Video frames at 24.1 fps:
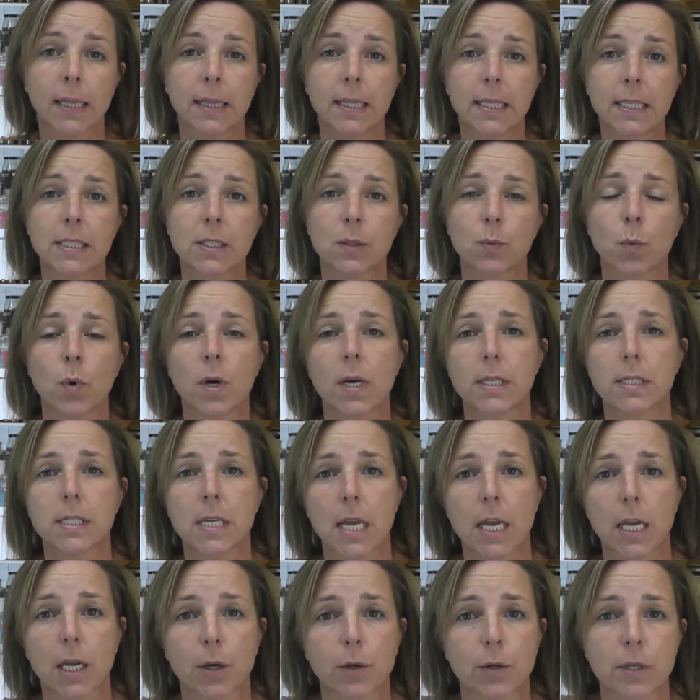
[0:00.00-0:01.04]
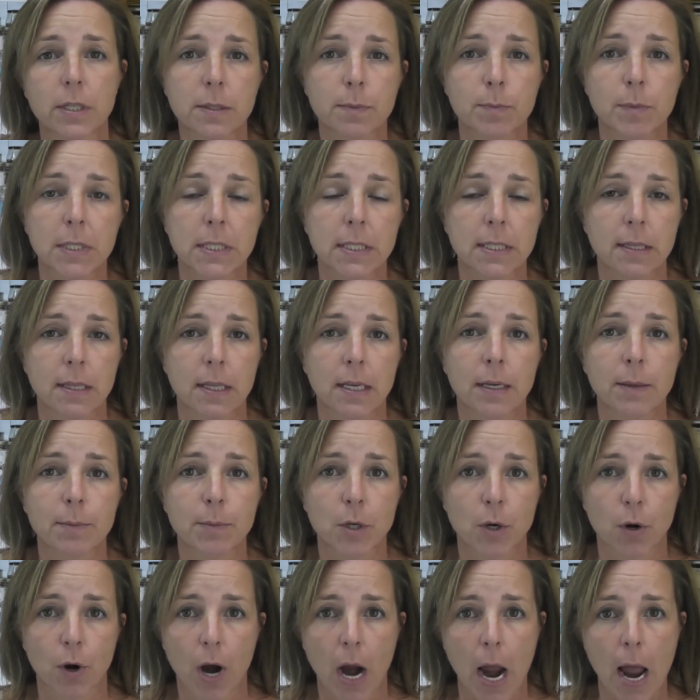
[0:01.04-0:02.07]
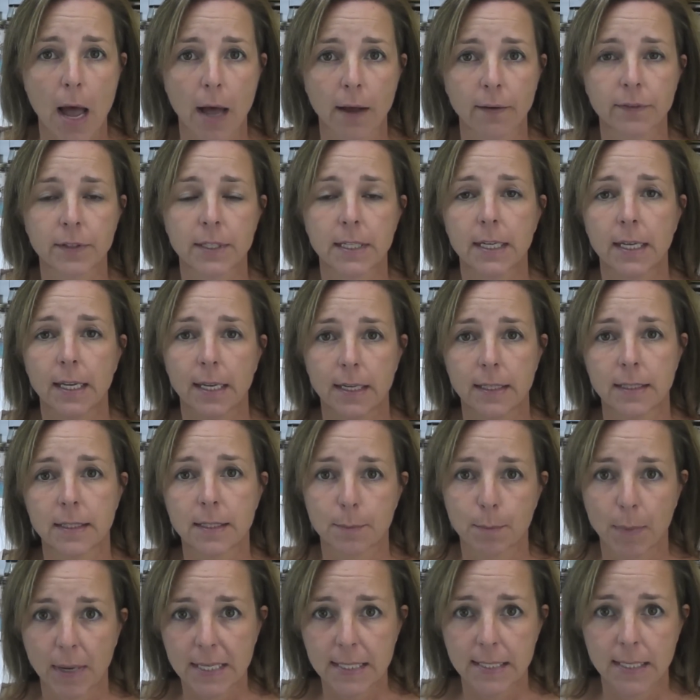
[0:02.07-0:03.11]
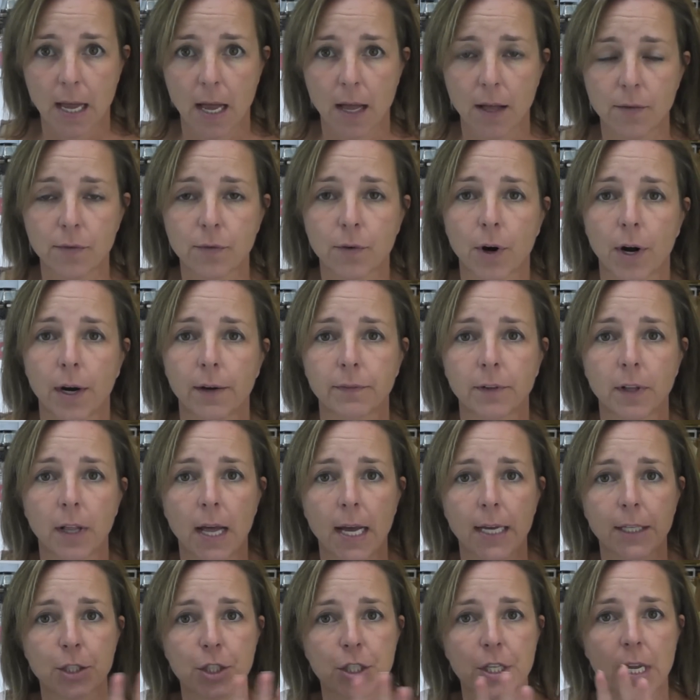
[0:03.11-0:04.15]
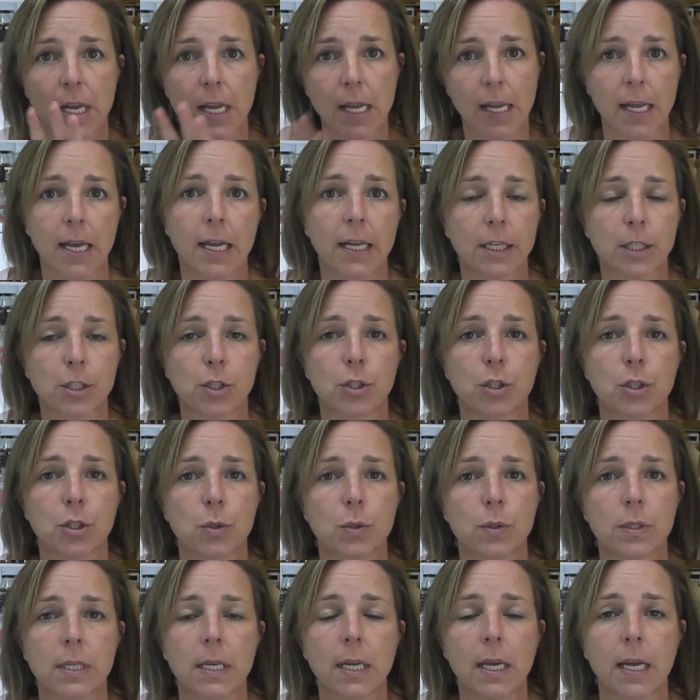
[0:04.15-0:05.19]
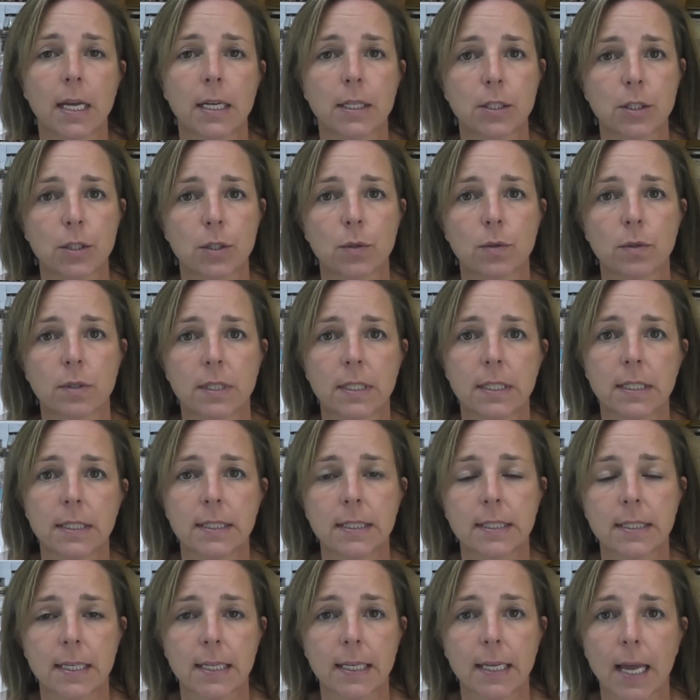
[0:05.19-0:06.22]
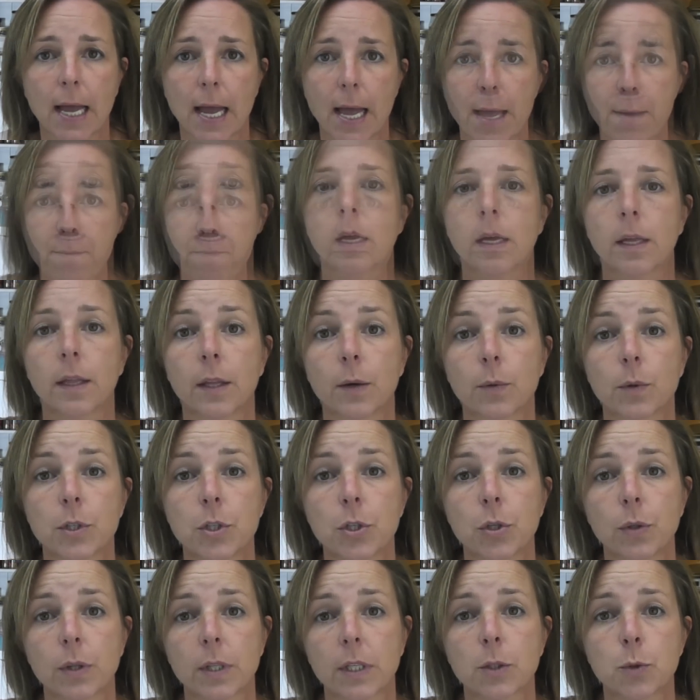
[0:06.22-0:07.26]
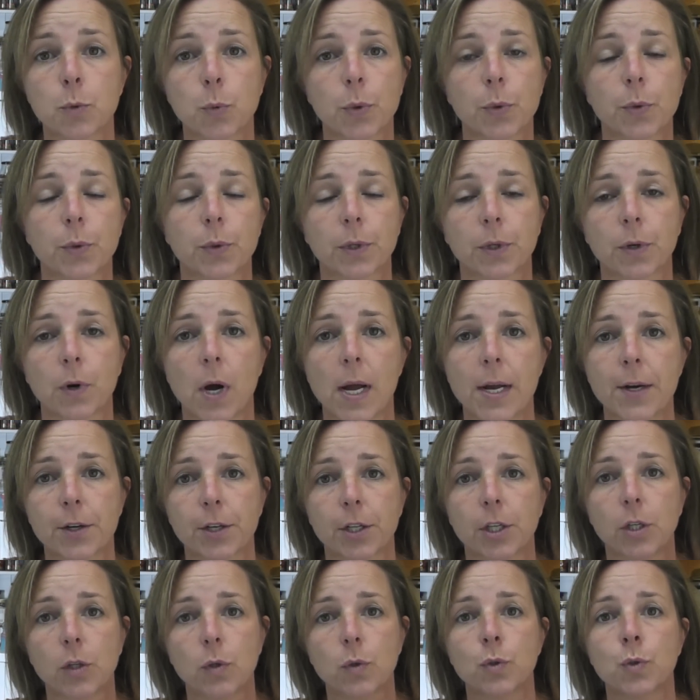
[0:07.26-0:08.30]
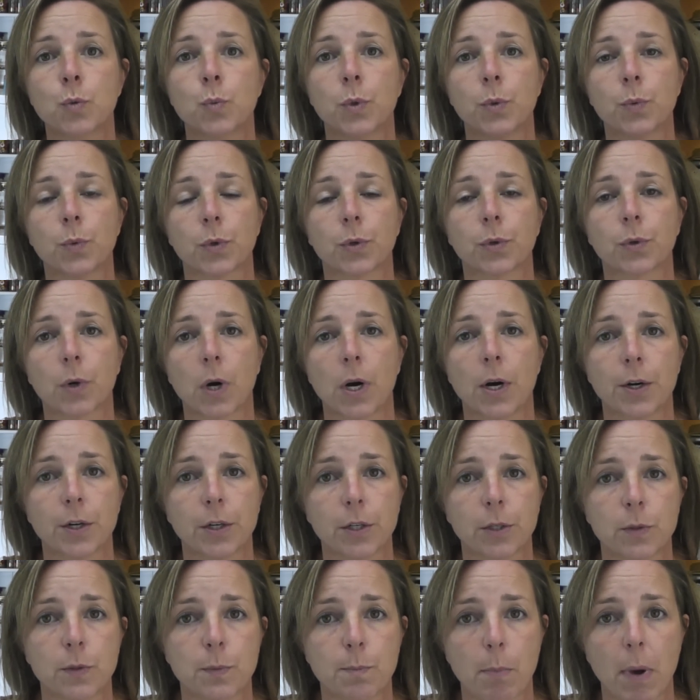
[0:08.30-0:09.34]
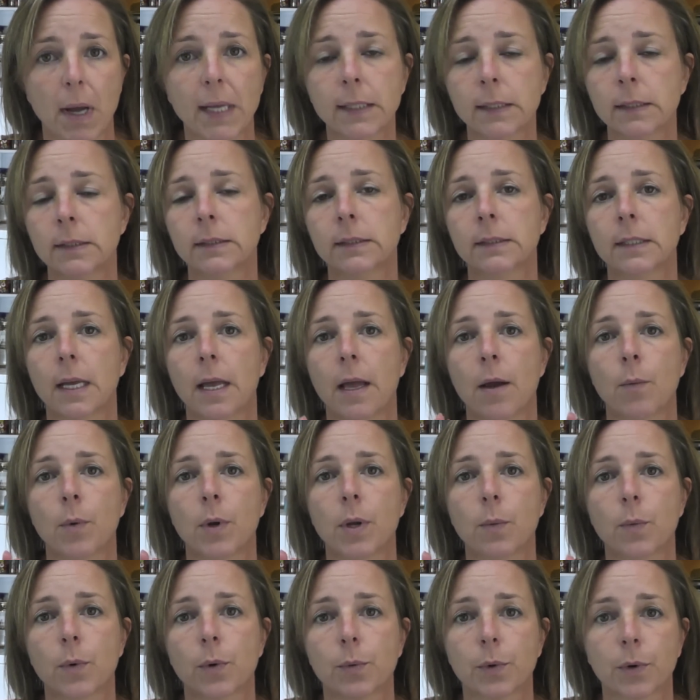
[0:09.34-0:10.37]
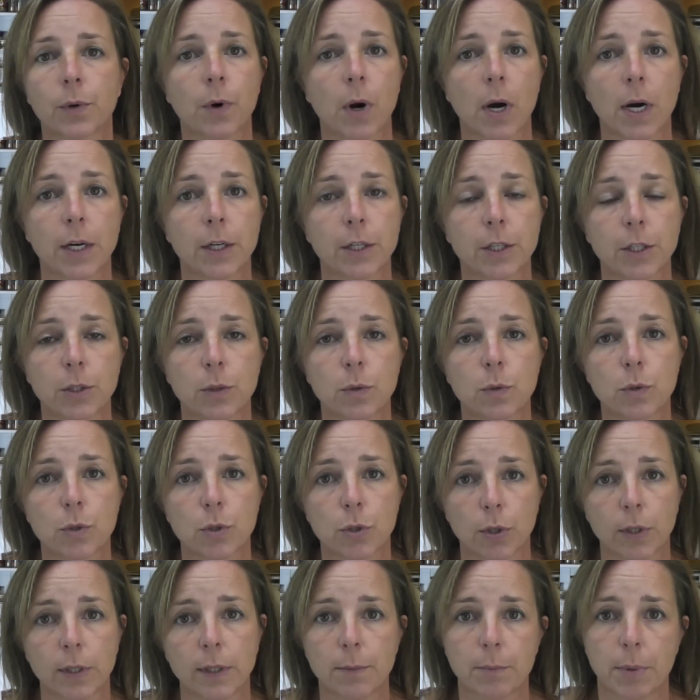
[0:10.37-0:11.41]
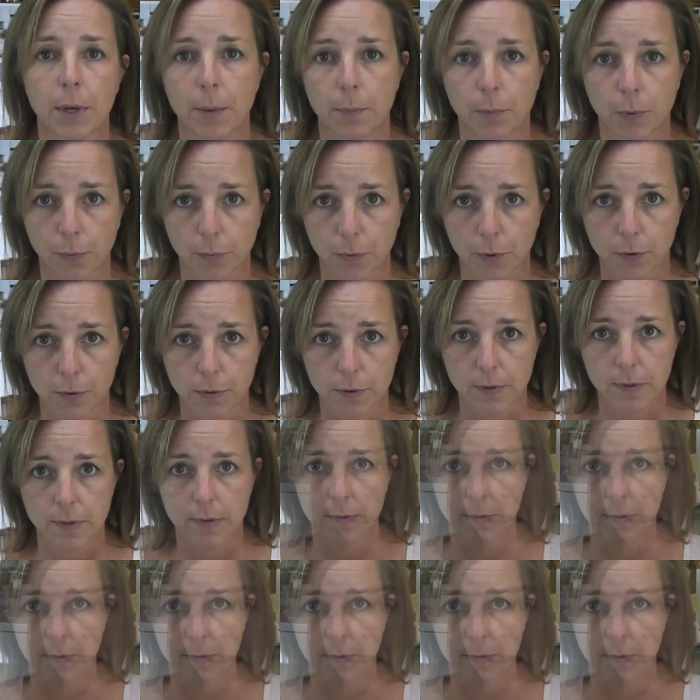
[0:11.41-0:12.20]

This was a Christmas themed craft against myself, Craft Klatch, and Susie at Susie's Sitcom. There were two things we were required to use. We were required to use buttons and we were required to use toilet paper rolls.